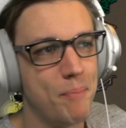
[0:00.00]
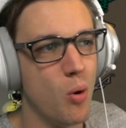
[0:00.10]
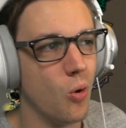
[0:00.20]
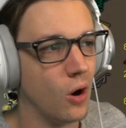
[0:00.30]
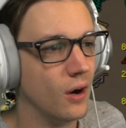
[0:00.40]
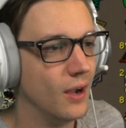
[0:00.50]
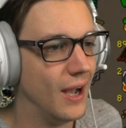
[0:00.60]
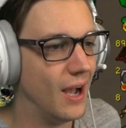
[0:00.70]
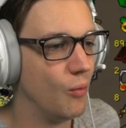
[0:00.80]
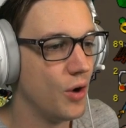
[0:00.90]
poor.
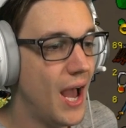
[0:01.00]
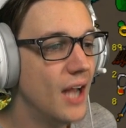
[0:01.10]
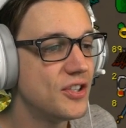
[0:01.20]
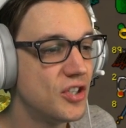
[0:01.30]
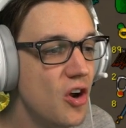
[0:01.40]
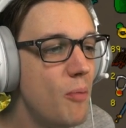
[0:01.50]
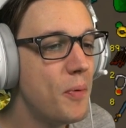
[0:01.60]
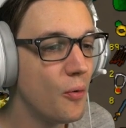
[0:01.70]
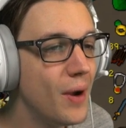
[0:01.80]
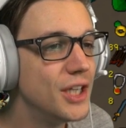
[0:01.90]
Uh, we're not super
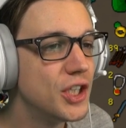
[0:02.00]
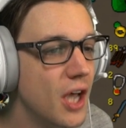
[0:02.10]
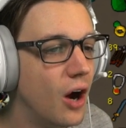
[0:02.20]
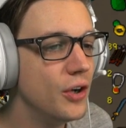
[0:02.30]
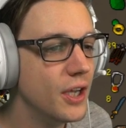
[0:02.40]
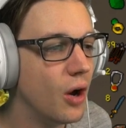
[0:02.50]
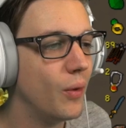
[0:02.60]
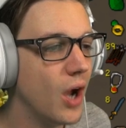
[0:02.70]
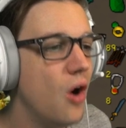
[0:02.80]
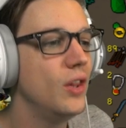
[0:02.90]
rich though. You know,
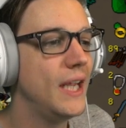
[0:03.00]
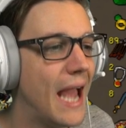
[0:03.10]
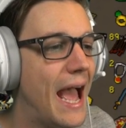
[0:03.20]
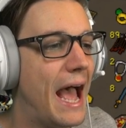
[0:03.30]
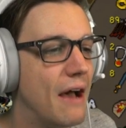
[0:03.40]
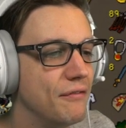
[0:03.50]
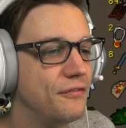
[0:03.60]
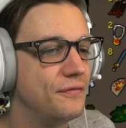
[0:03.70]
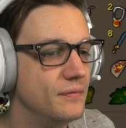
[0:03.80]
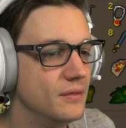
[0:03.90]
we only have
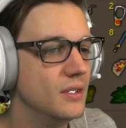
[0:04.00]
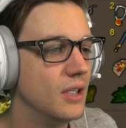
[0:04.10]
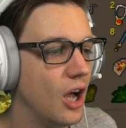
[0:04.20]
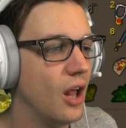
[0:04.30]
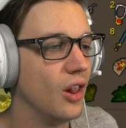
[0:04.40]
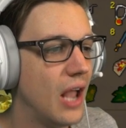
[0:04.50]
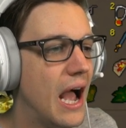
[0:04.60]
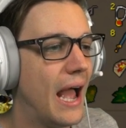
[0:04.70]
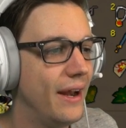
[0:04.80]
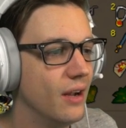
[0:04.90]
a
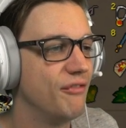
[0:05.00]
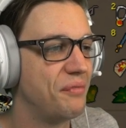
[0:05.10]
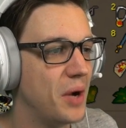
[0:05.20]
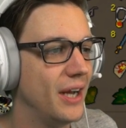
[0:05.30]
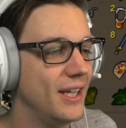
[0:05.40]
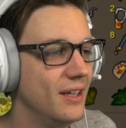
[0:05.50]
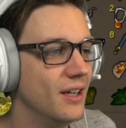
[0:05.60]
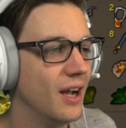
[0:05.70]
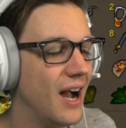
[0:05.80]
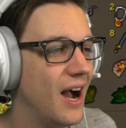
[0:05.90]
lot of money,
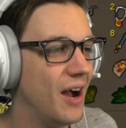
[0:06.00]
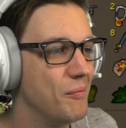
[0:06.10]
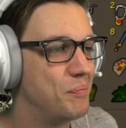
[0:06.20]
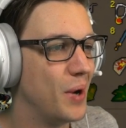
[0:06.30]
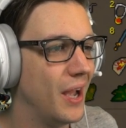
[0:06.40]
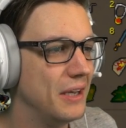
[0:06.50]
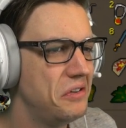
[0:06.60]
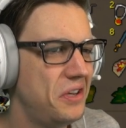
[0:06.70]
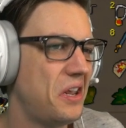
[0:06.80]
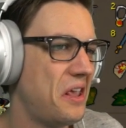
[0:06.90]
uh, but
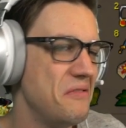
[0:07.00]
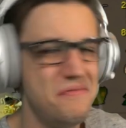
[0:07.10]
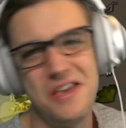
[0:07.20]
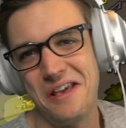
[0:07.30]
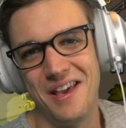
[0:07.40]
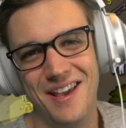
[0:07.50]
yeah.